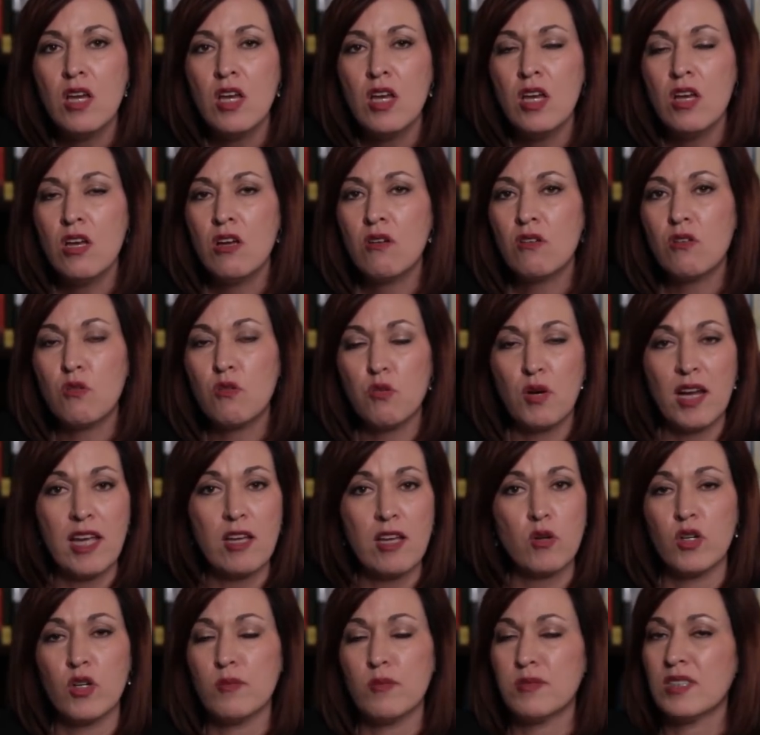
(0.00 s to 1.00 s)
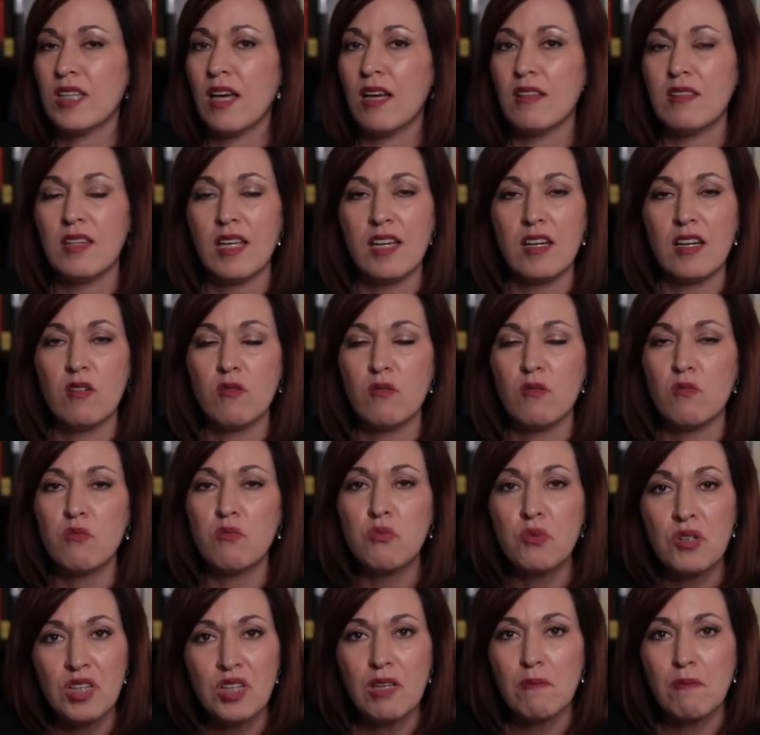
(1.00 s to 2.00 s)
great groups out there
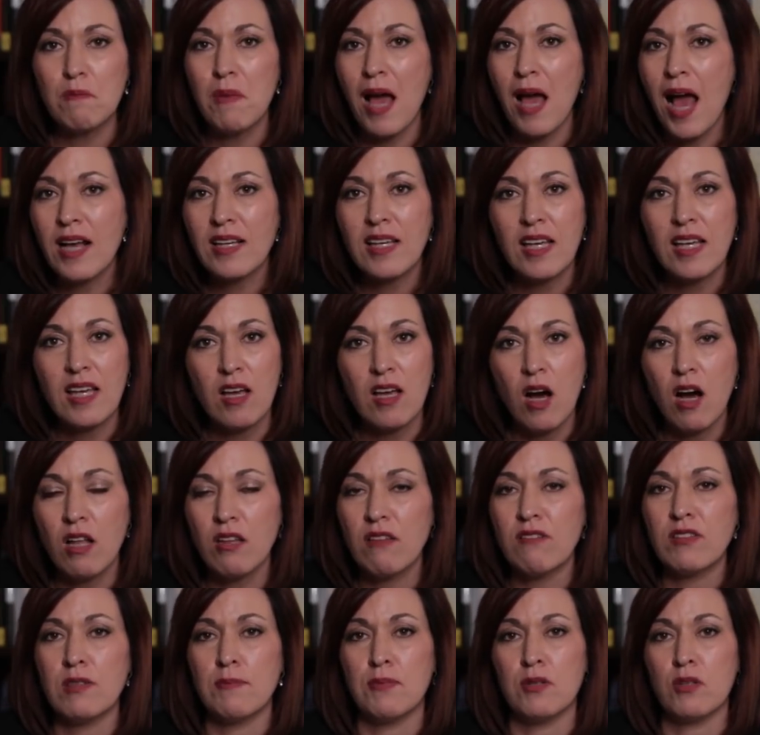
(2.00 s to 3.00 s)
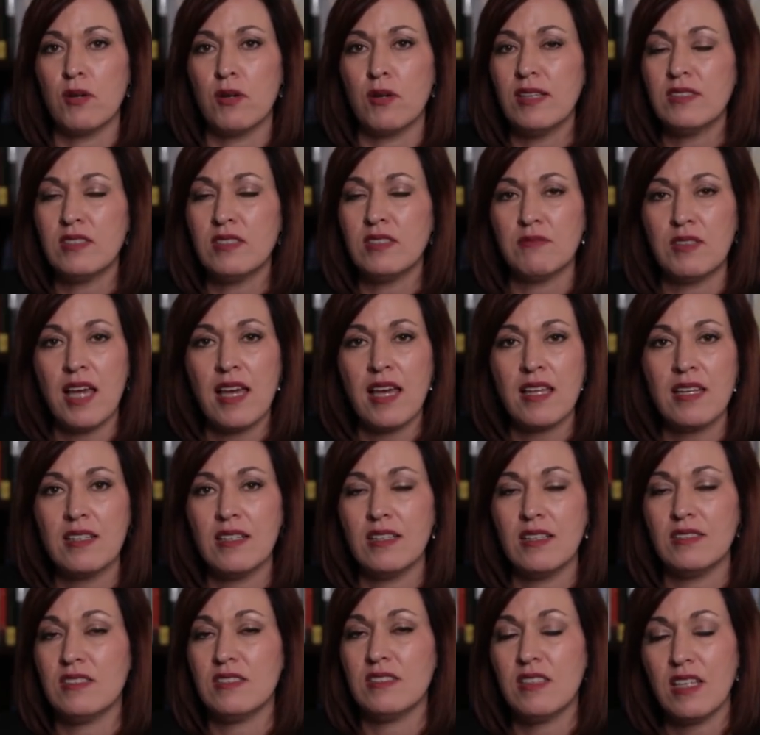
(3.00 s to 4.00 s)
really backing all of the progressive
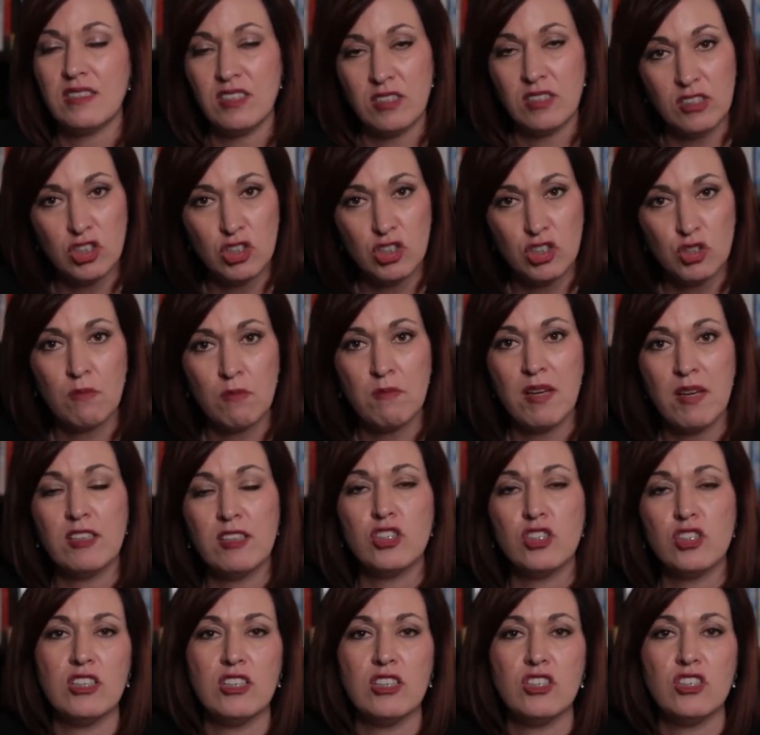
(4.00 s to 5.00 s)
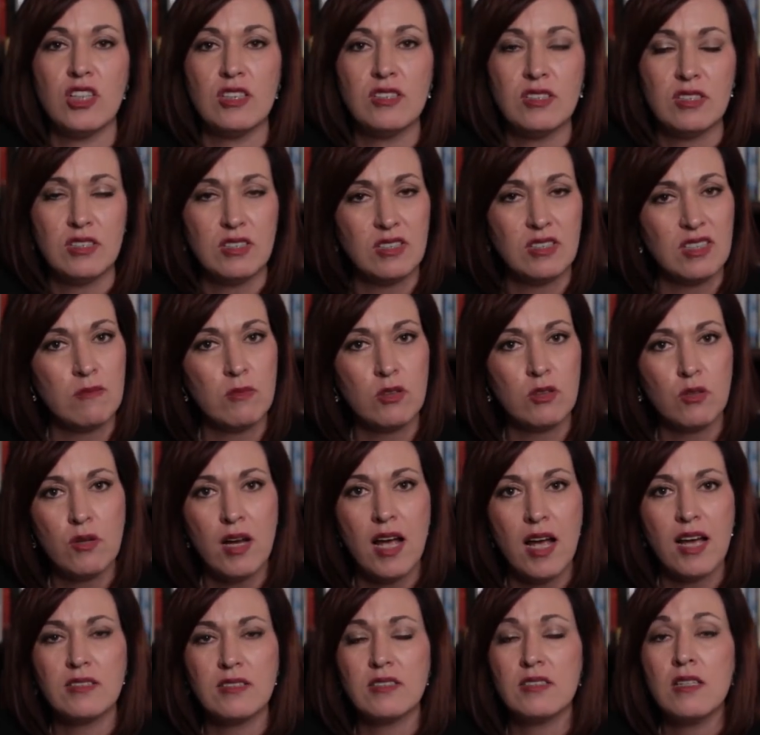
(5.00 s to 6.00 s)
candidates, such as you were mentioning, Justice
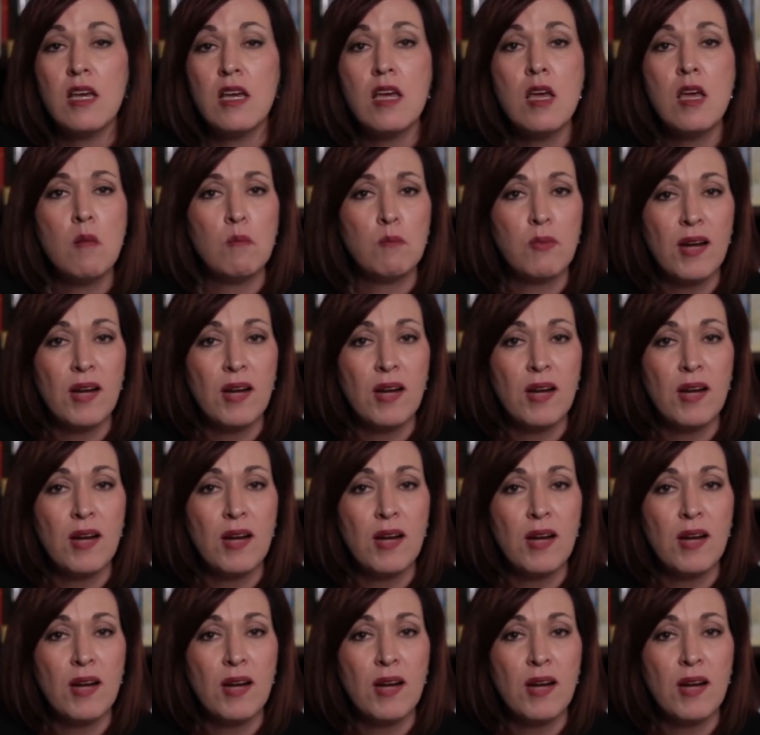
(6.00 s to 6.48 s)
Democrats, Brand New